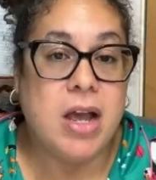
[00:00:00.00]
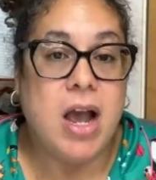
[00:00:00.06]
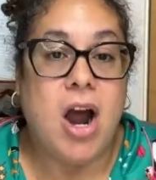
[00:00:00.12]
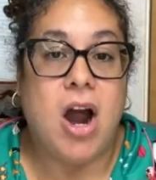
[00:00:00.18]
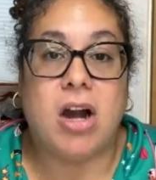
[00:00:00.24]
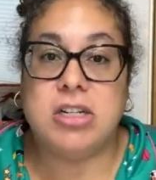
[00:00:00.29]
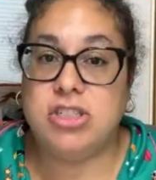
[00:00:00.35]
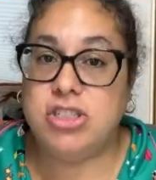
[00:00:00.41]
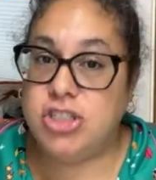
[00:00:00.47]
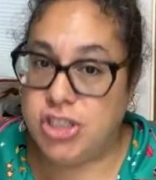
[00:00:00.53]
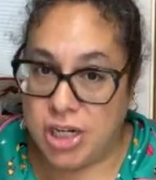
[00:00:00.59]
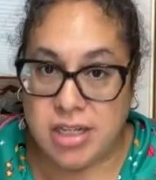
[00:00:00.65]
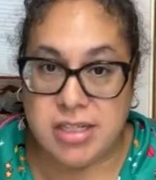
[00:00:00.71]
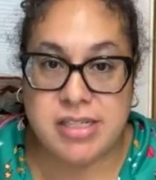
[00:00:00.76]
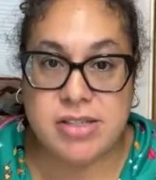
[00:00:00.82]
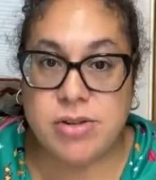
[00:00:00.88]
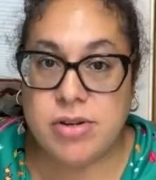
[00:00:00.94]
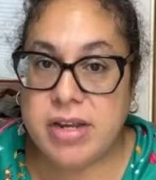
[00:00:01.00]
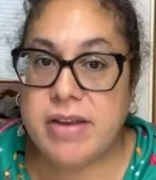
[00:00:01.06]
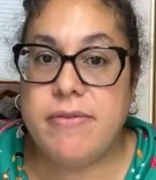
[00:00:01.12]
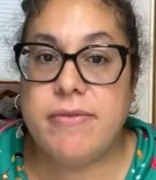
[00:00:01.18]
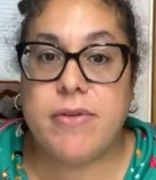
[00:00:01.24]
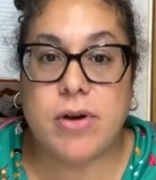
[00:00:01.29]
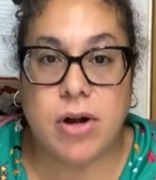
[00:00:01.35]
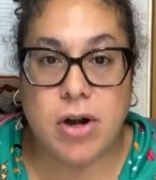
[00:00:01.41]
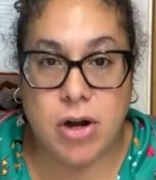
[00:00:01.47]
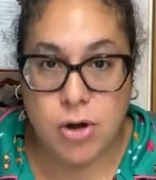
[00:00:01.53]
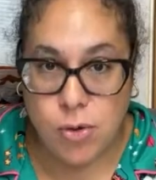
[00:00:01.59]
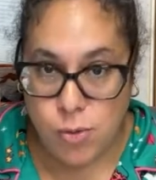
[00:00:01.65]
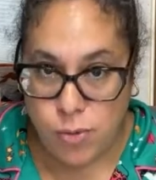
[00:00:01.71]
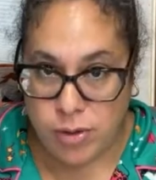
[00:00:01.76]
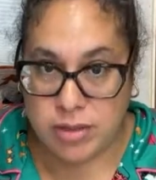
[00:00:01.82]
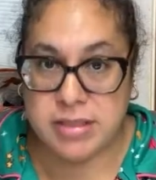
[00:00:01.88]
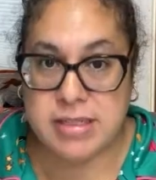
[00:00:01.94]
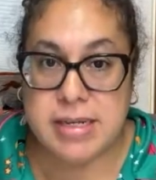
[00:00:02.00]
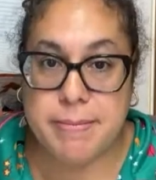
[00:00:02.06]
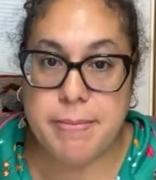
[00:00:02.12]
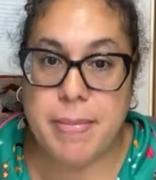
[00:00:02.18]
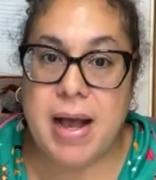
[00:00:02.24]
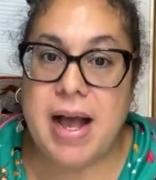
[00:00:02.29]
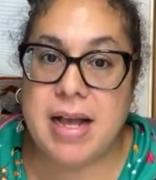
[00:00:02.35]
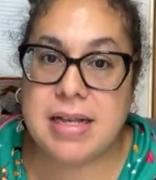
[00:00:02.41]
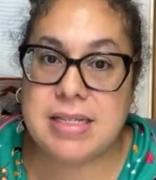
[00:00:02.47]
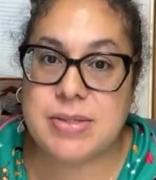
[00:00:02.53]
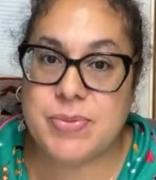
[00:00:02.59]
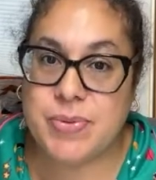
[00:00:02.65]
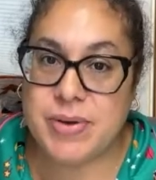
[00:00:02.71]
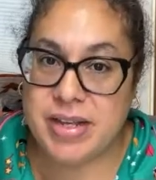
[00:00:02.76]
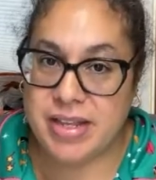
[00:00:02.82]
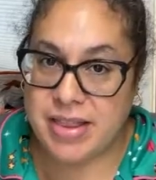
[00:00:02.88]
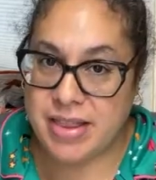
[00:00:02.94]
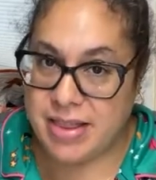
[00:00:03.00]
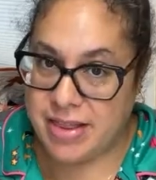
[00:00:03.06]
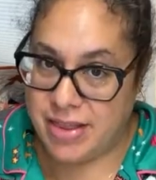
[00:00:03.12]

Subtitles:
are just looking for a quilting box with